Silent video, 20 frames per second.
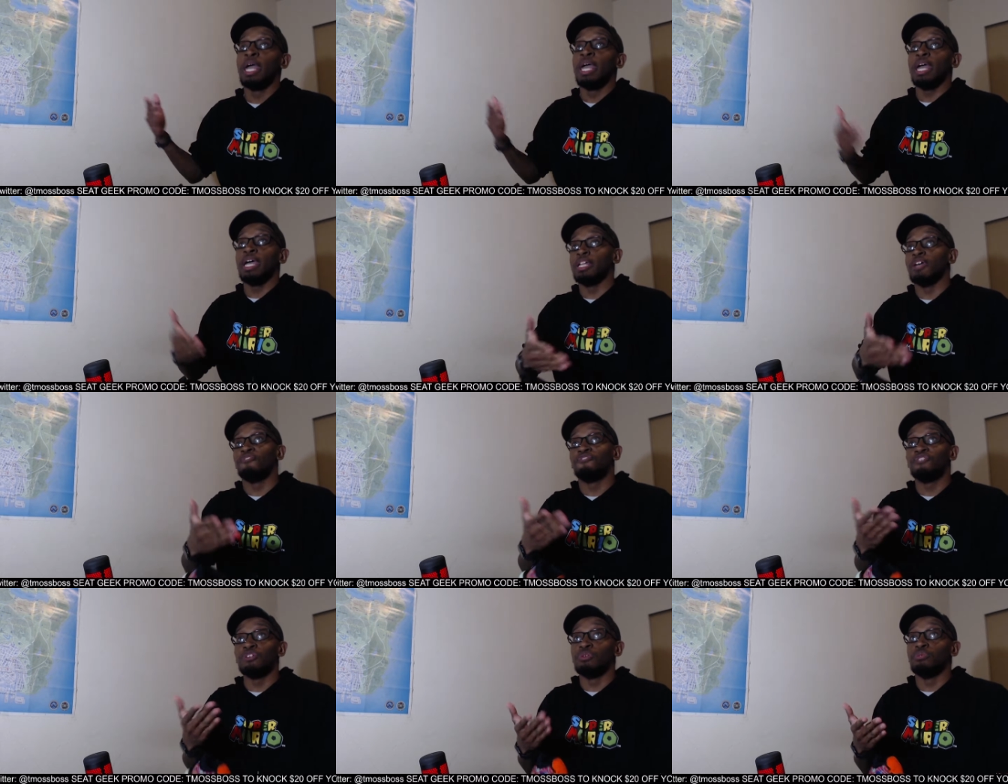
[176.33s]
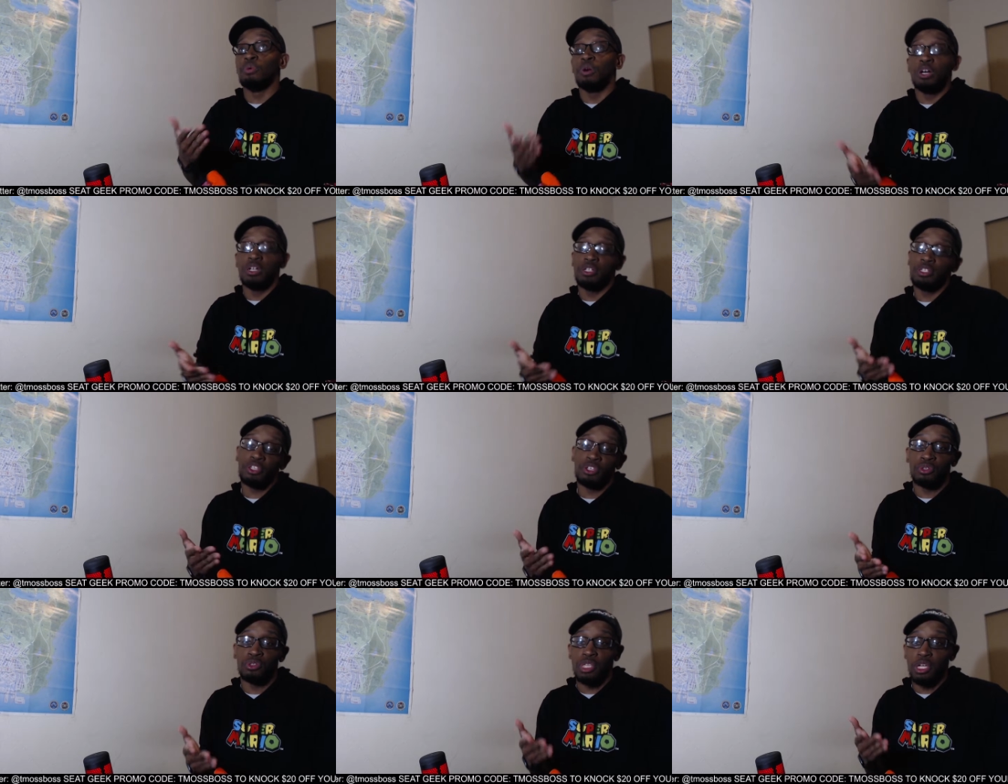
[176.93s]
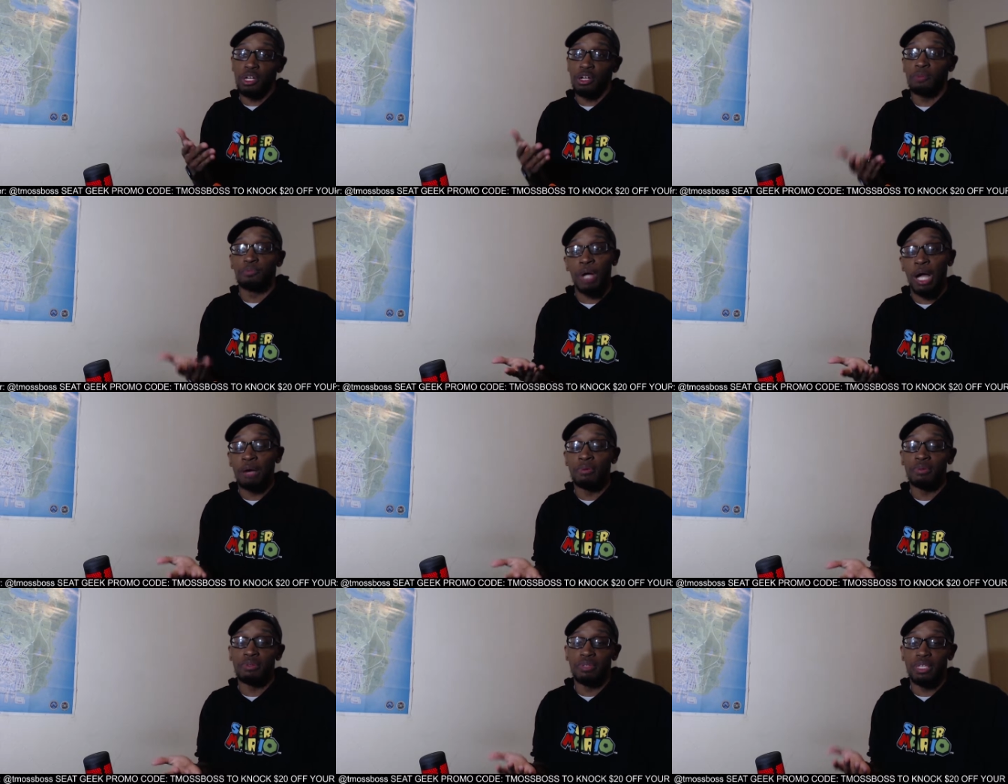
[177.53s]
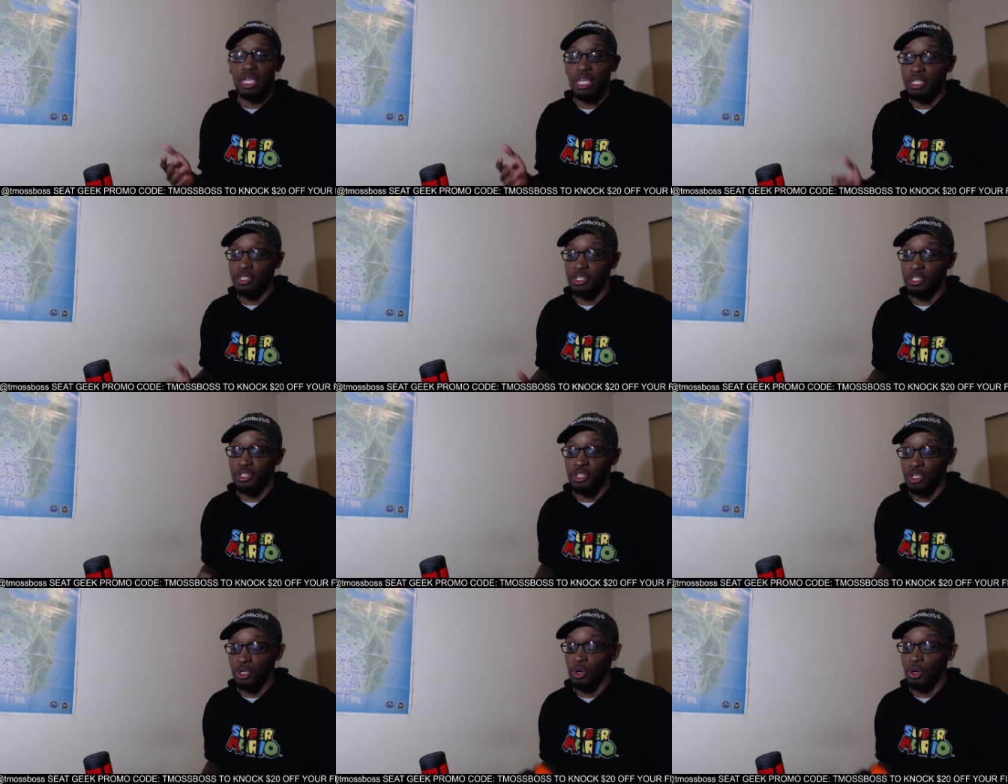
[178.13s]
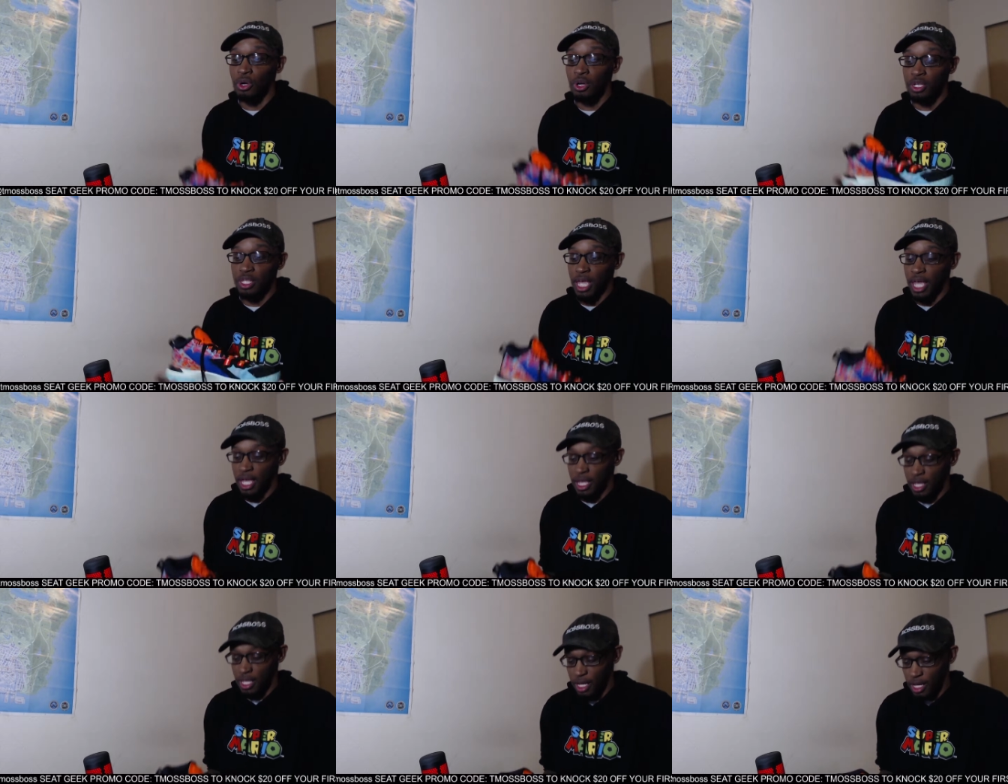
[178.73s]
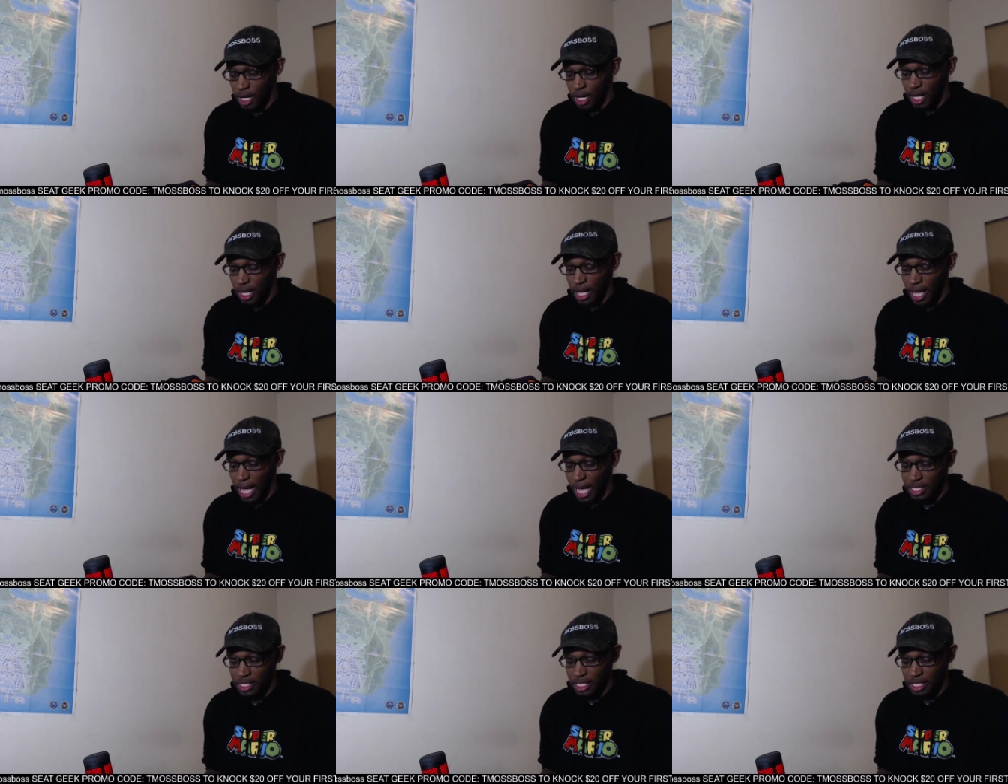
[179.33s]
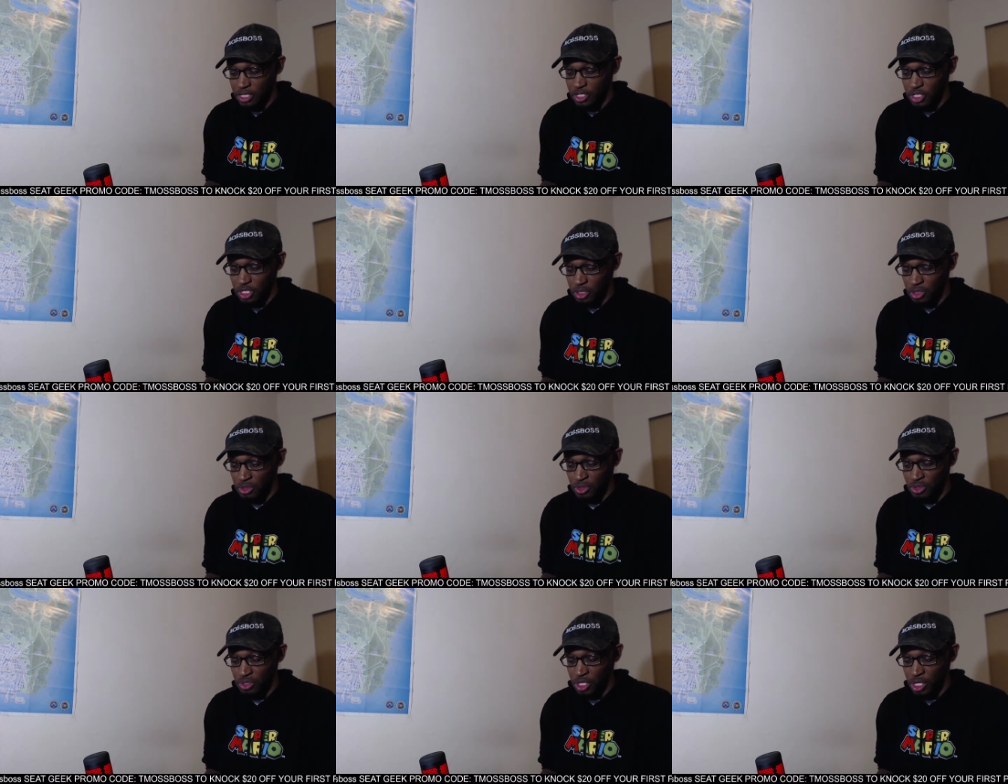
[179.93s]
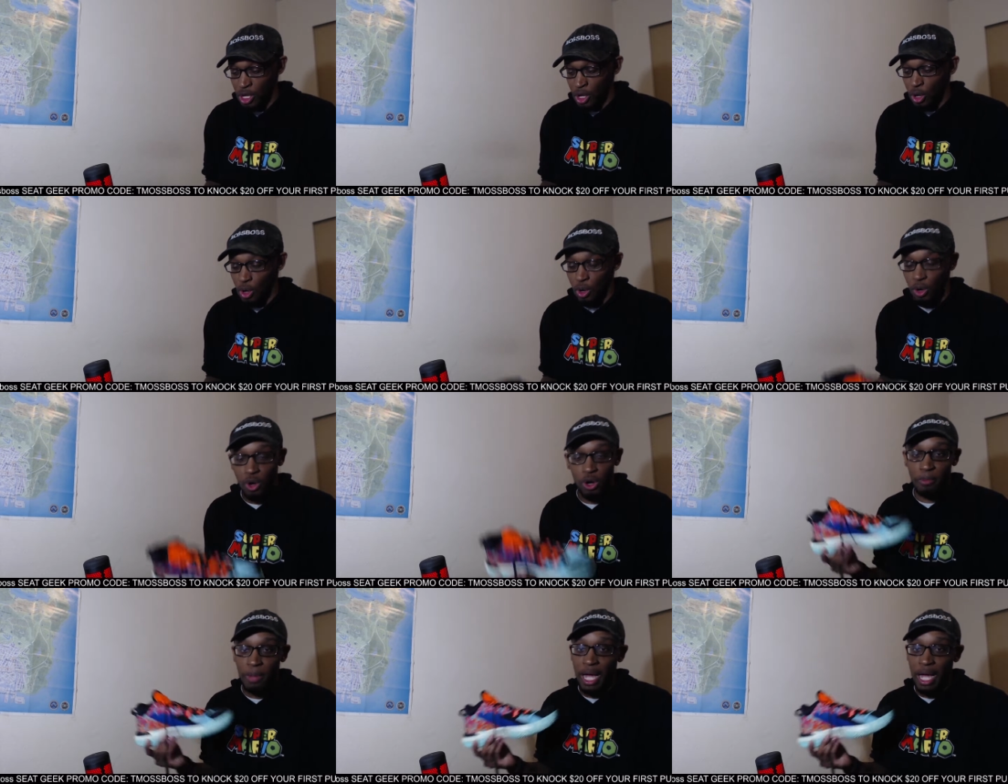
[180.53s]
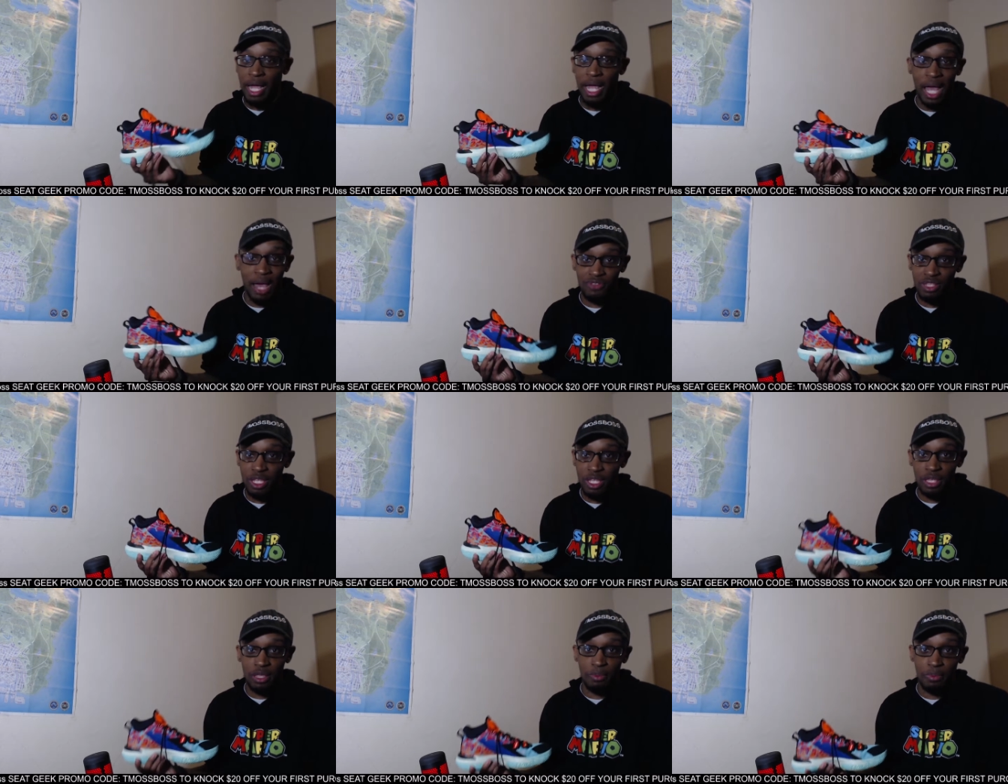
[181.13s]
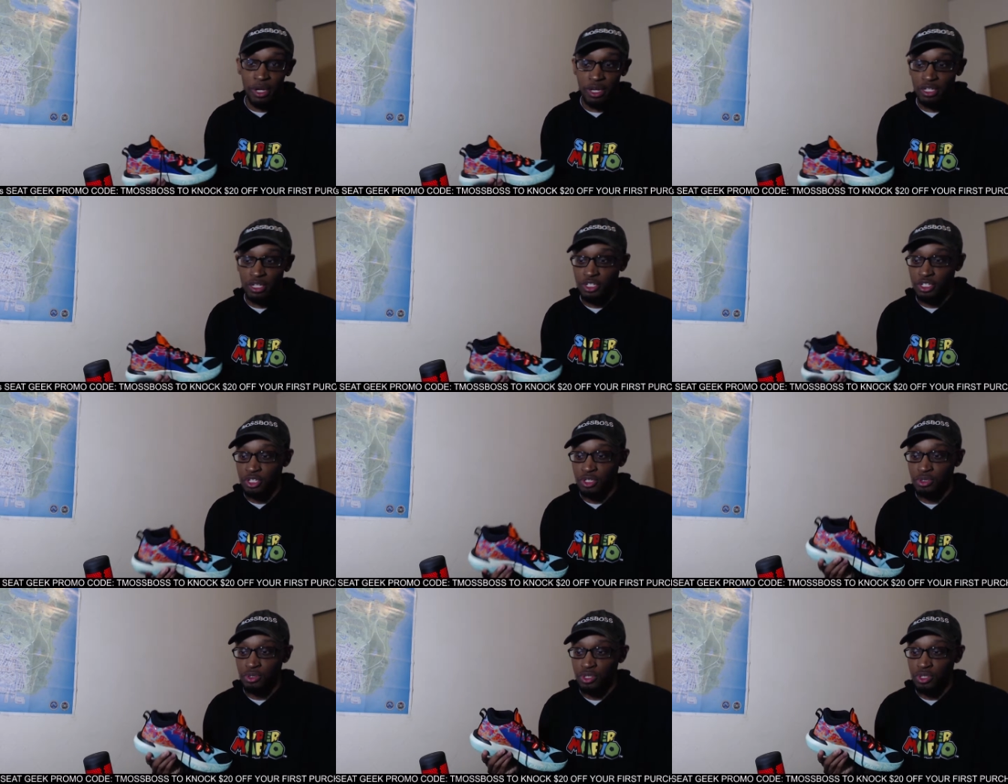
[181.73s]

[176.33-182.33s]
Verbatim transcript: And if you want to, there probably is a store that uh, has these shoes or might have another pair of shoes,